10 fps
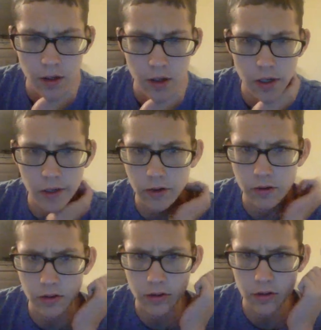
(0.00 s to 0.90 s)
hang on
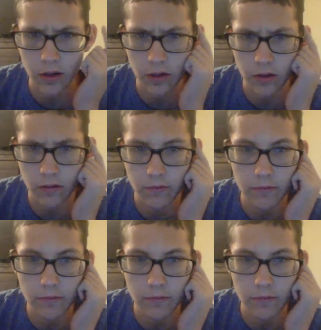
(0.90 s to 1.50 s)
just a second.